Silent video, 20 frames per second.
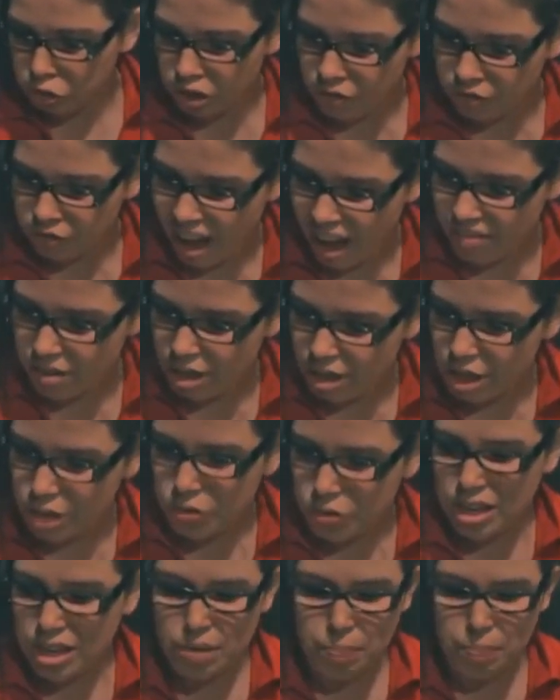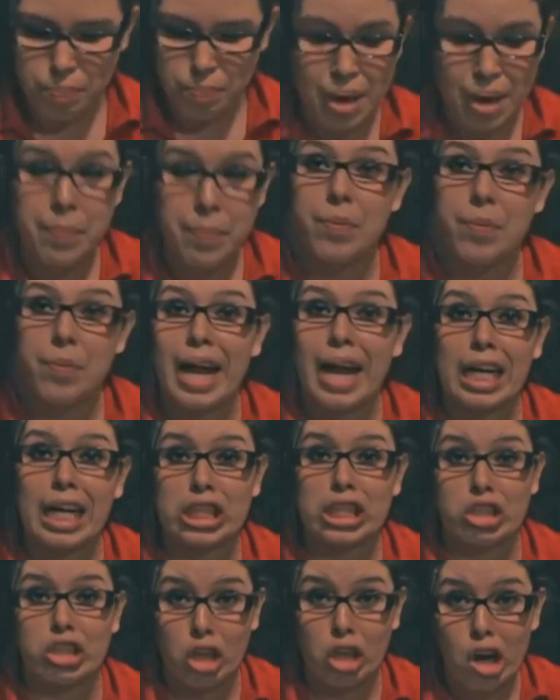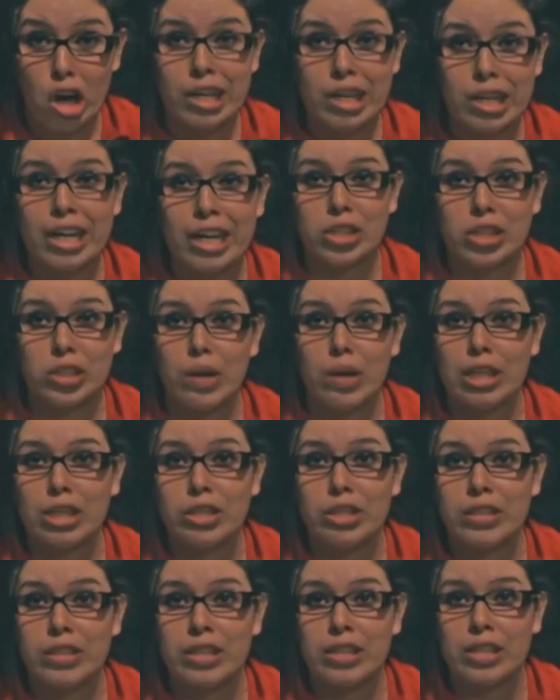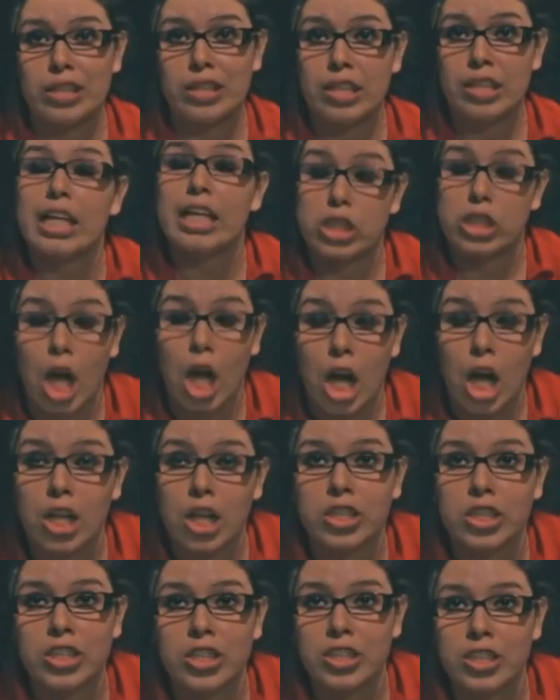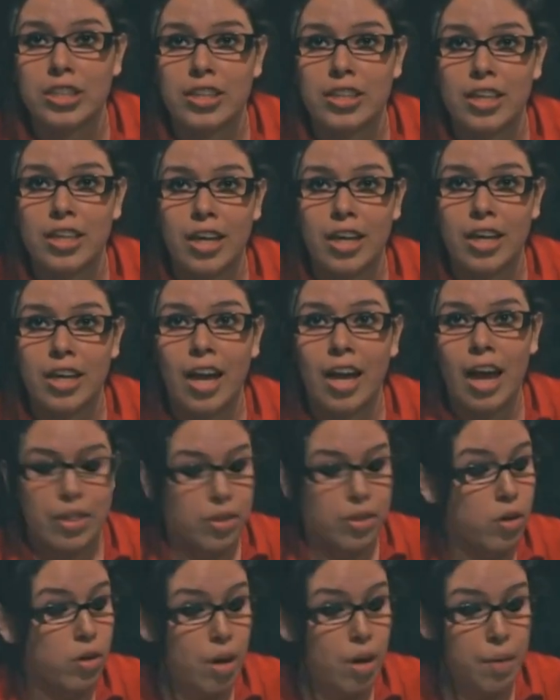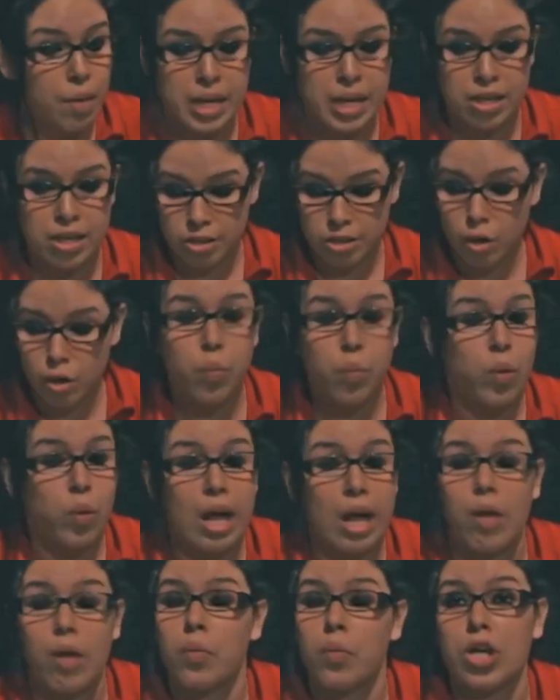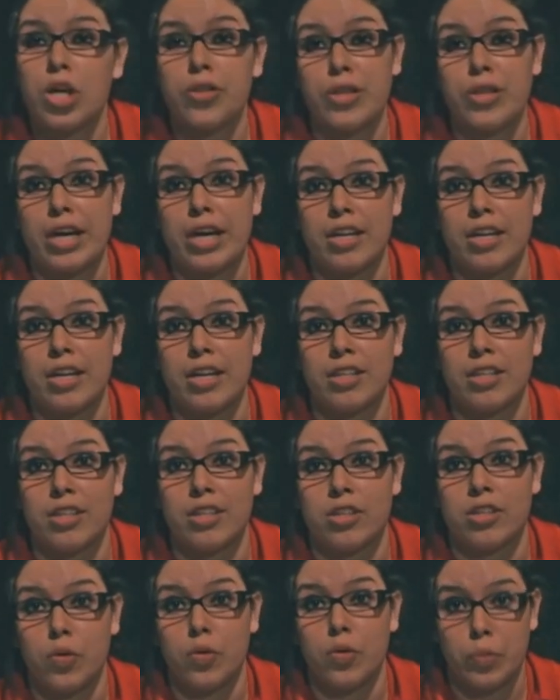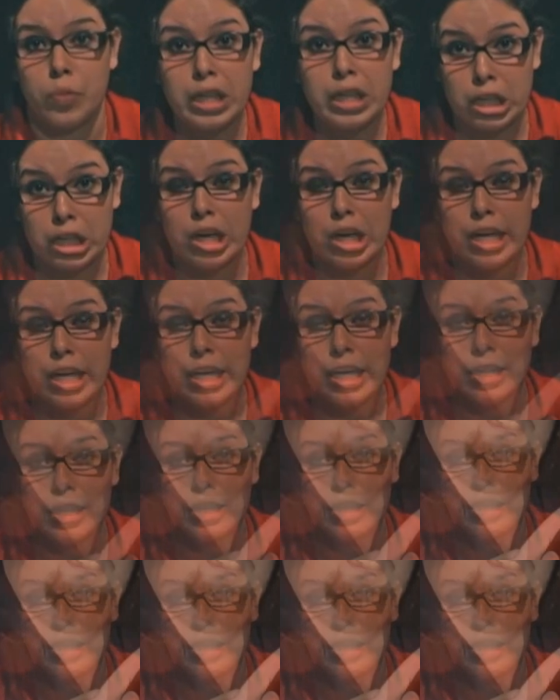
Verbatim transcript: and, and we're, we're very confident in what we believe wrestling should be. So there, there's... there is in the back